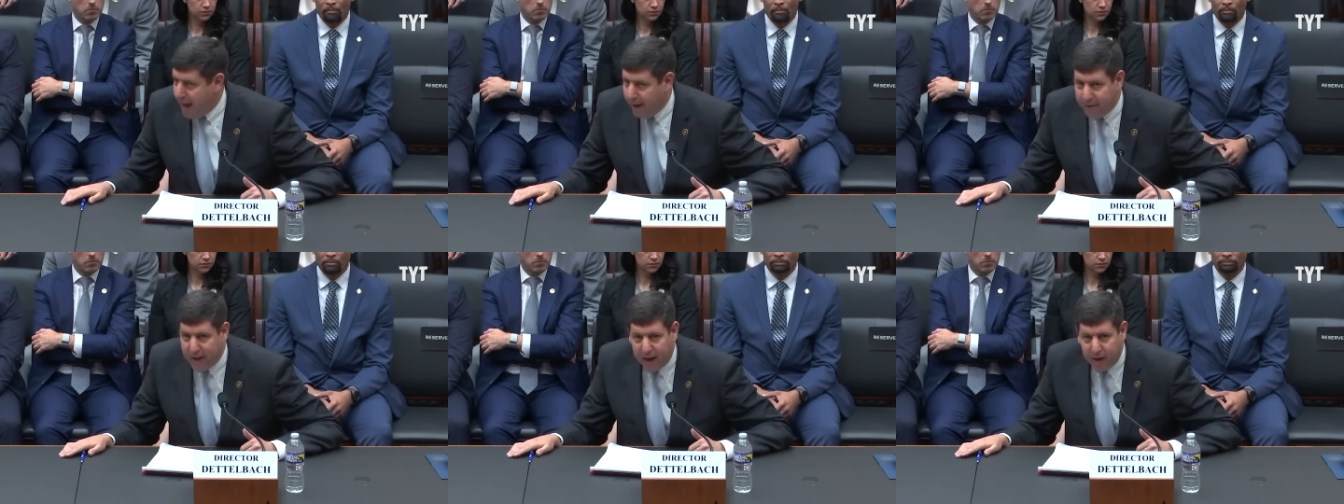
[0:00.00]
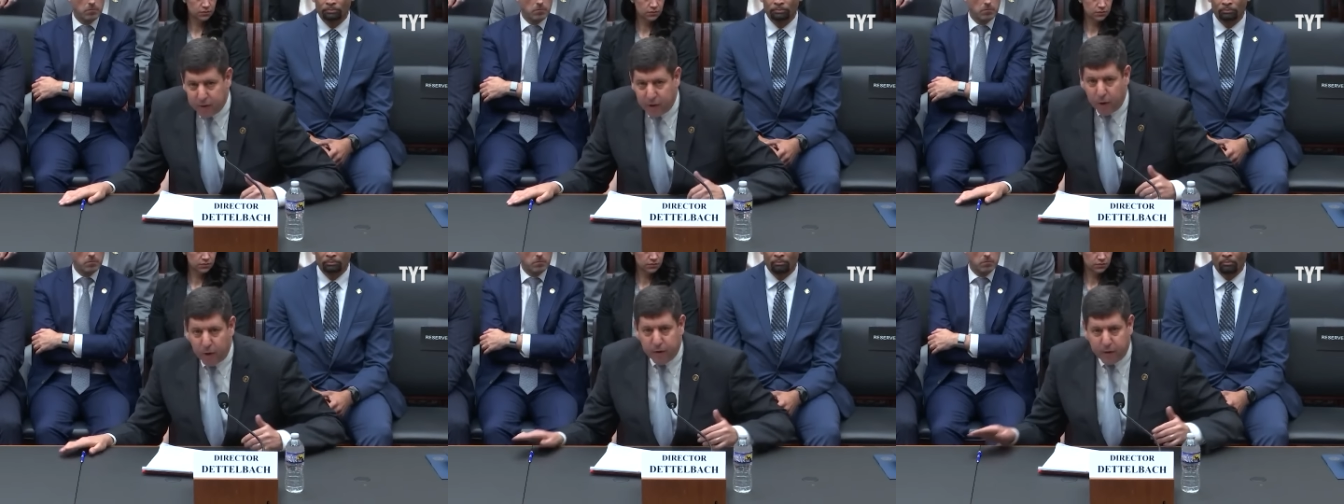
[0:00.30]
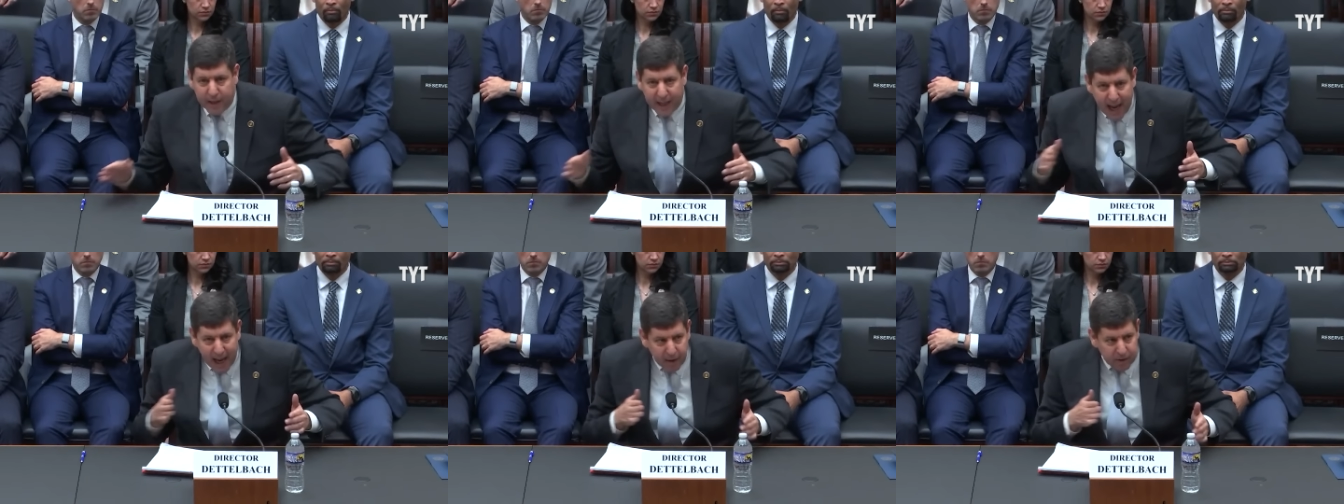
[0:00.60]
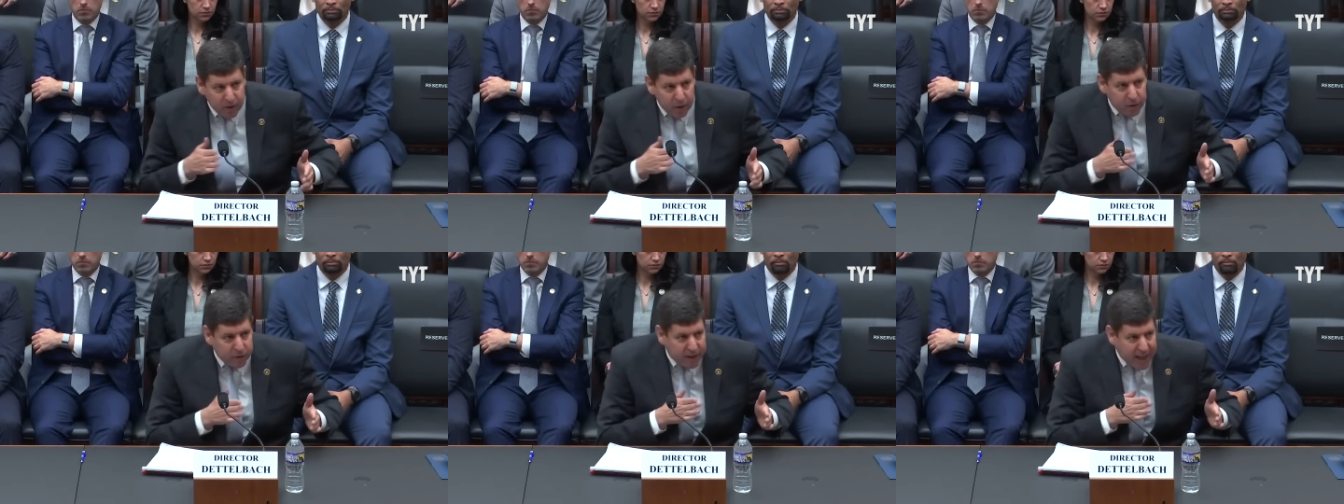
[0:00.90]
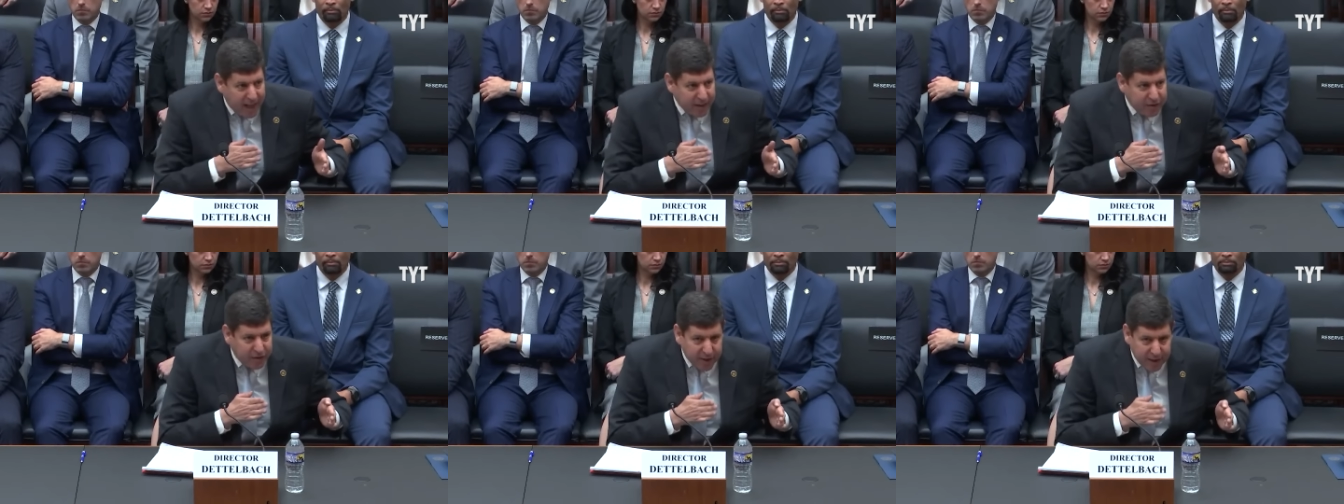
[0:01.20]
and that, there, there,
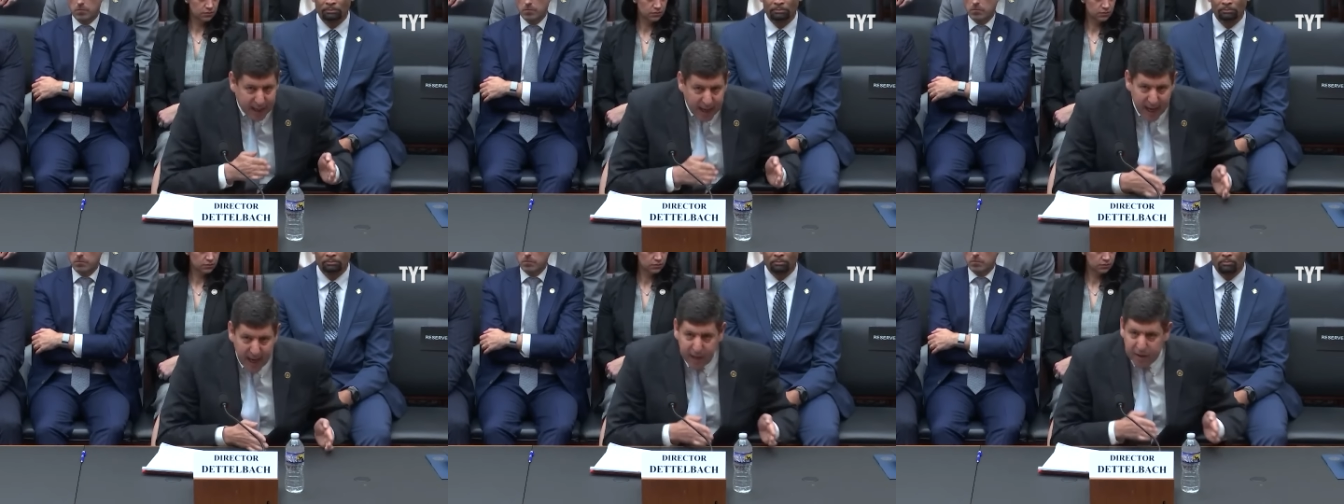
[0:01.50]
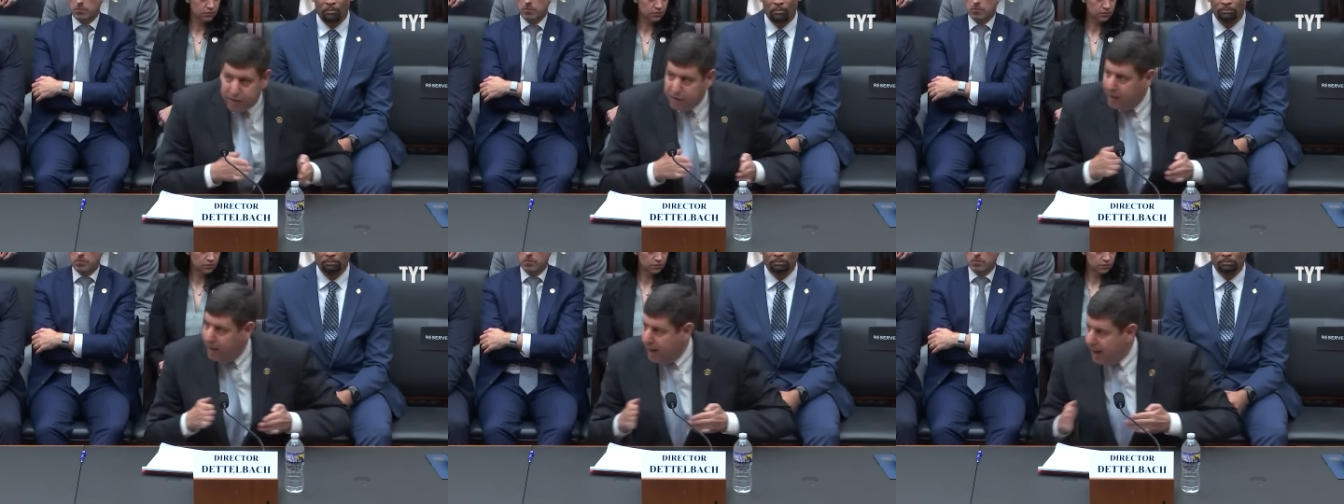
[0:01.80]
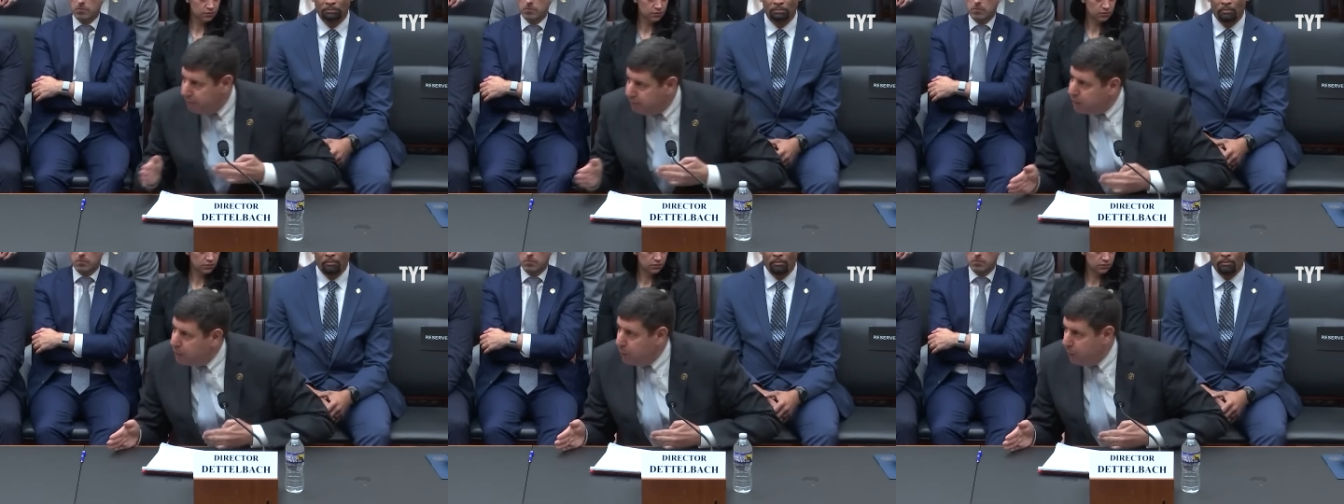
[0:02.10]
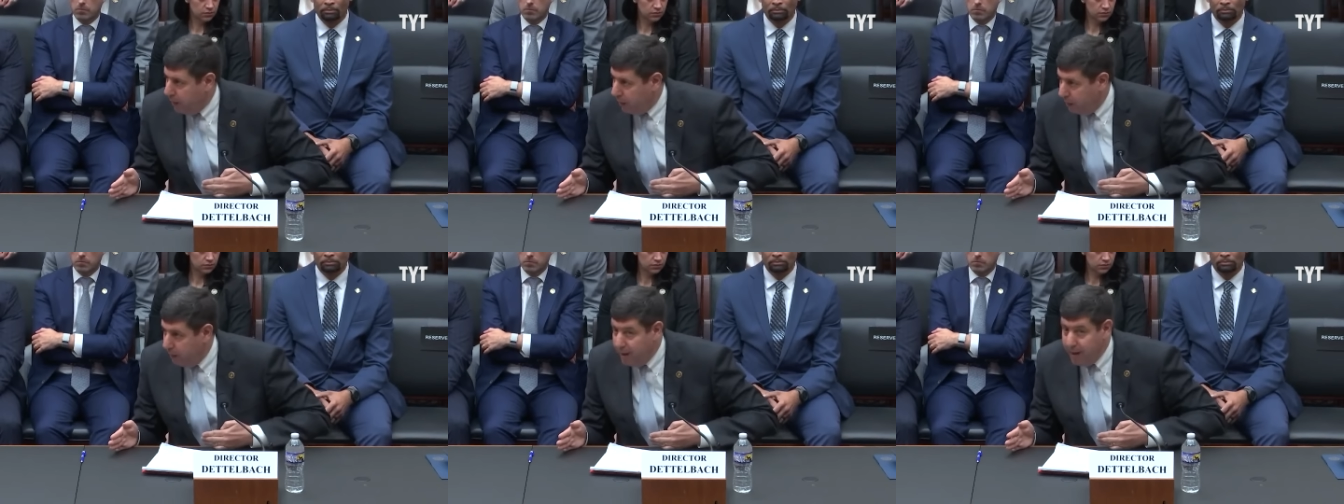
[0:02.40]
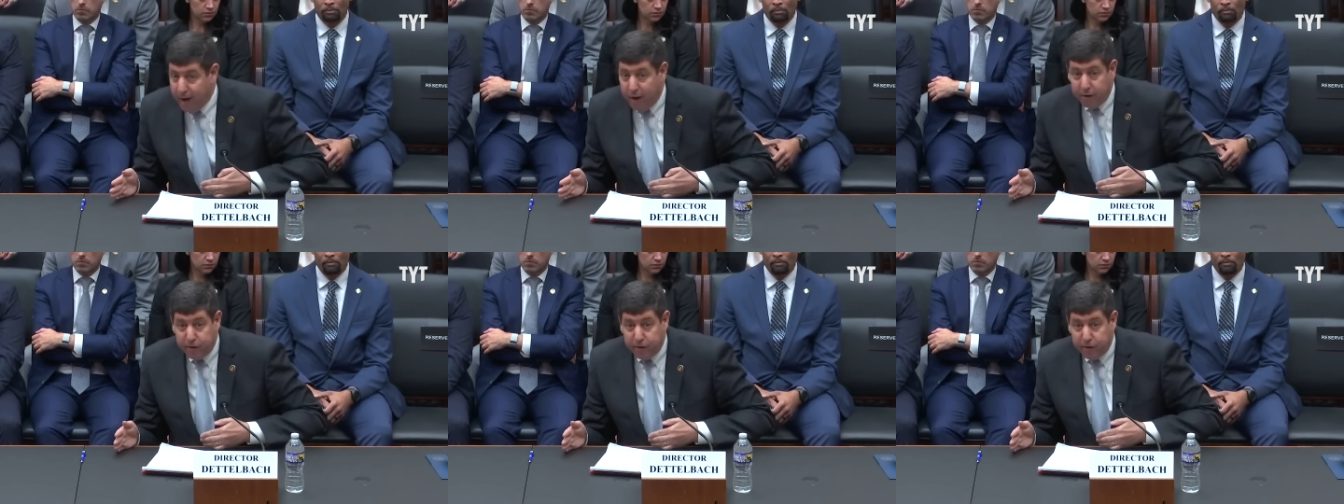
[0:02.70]
that's the case everywhere.